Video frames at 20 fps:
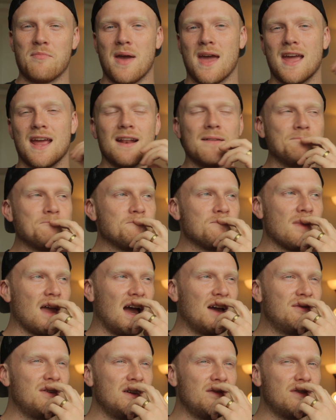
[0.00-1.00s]
Paint.
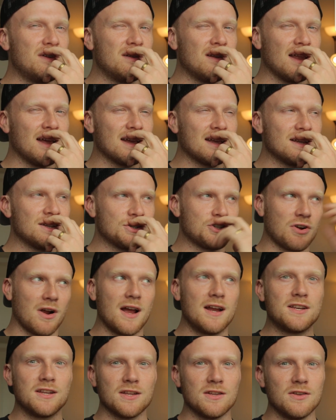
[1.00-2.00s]
I've even like
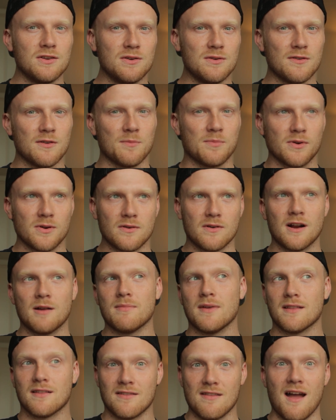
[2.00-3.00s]
tried to use a program
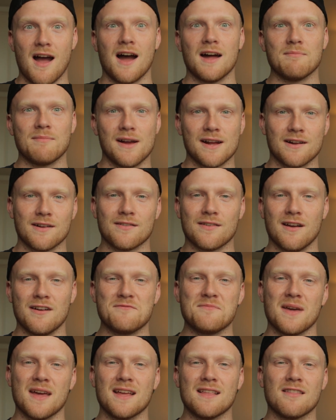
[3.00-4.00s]
that's not
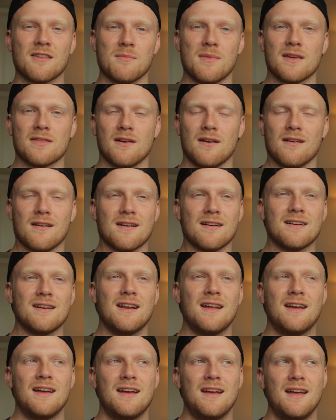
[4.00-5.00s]
Microsoft Paint to make the art,
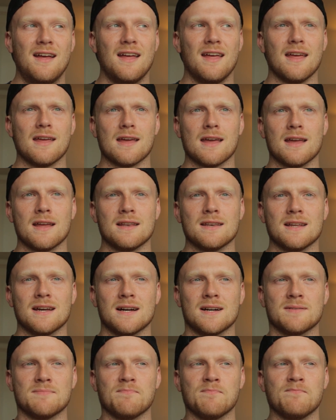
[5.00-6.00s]

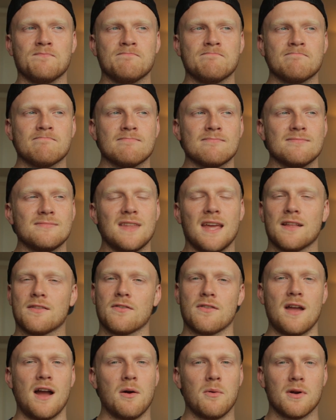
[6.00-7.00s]
and
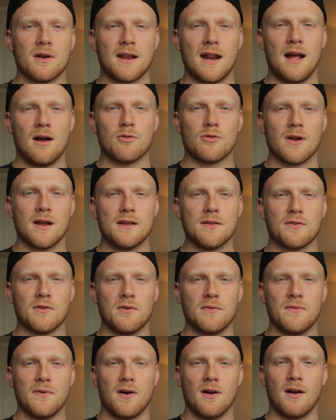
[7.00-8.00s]
it's not working out great
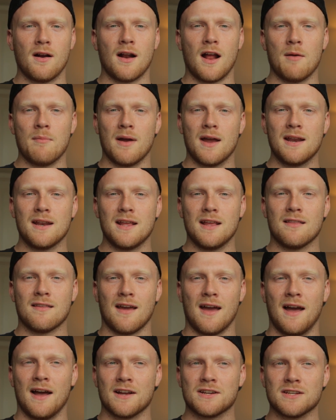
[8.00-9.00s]
so far. I might need
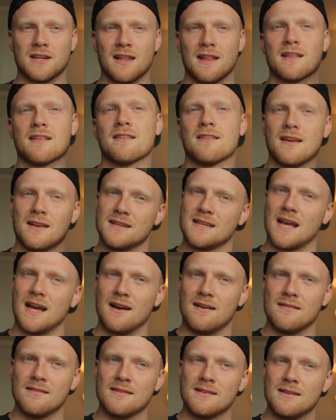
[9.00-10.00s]
to actually like sit
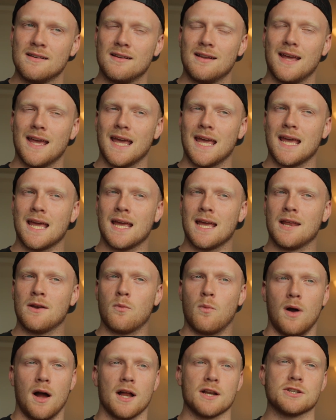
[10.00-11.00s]
down
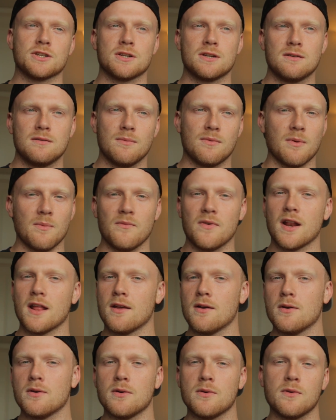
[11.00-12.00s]
and watch some
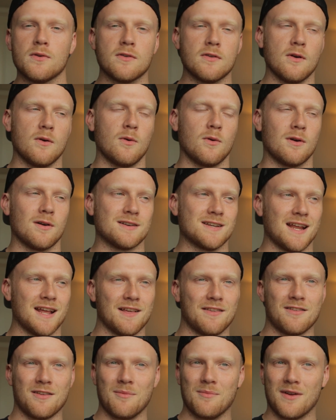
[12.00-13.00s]
videos or
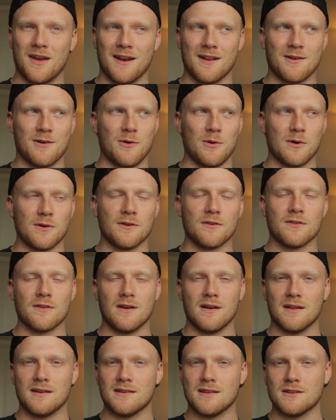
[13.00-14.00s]
take some kind of course
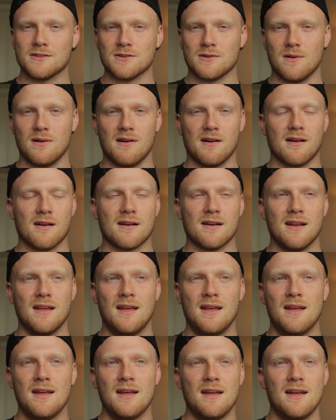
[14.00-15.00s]
on digital art,
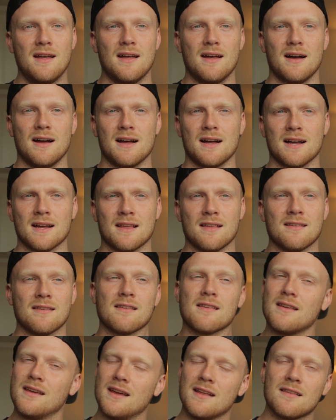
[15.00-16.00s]
because
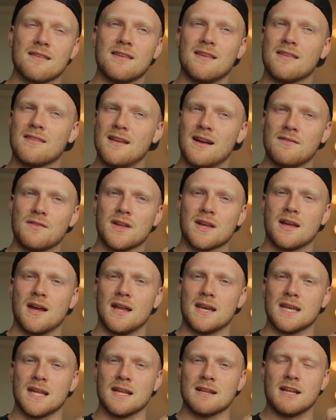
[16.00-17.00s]
it's not really
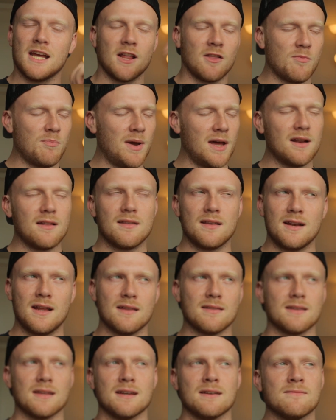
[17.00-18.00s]
cutting it. It's better than
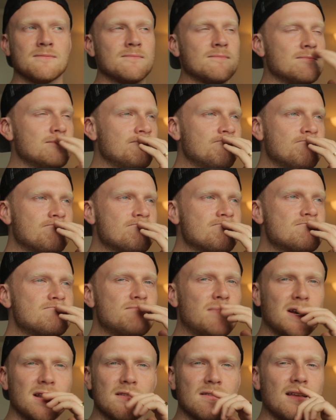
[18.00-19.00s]
nothing,
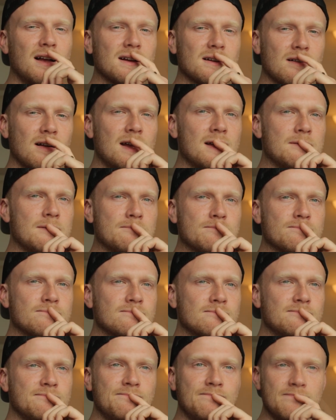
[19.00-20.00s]
but it's not great.
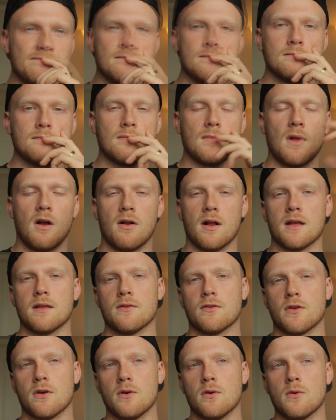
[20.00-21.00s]
All right,
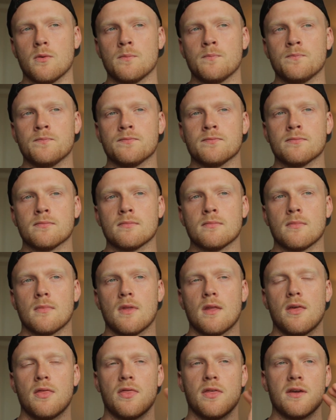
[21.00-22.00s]
so
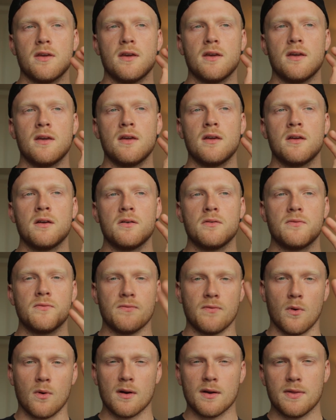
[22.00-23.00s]
the
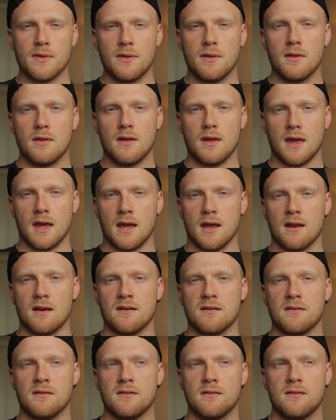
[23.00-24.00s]
fourth
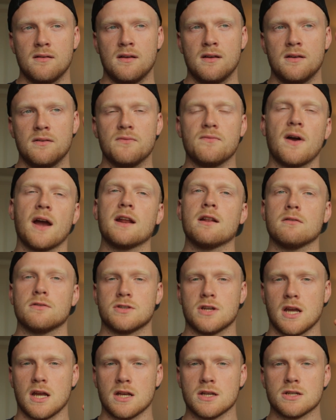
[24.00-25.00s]
and final
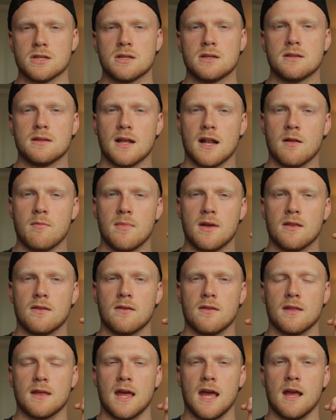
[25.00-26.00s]
change that I made
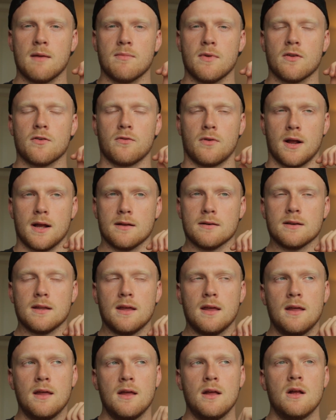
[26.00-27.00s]
to the game this round
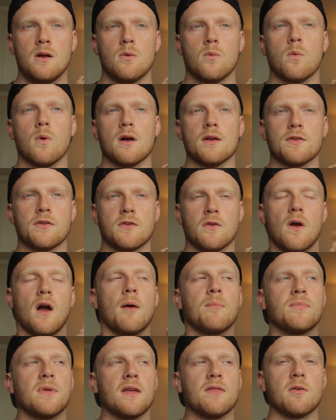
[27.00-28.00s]
was to
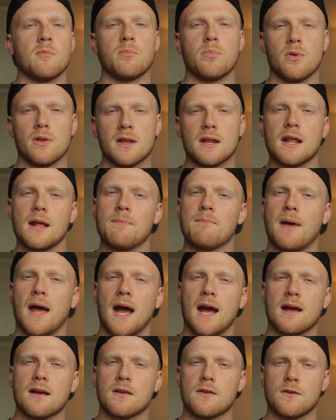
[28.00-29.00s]
update the bullet
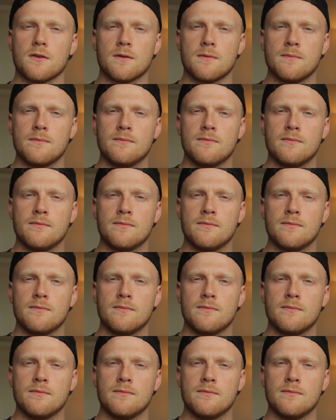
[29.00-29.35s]
impacts.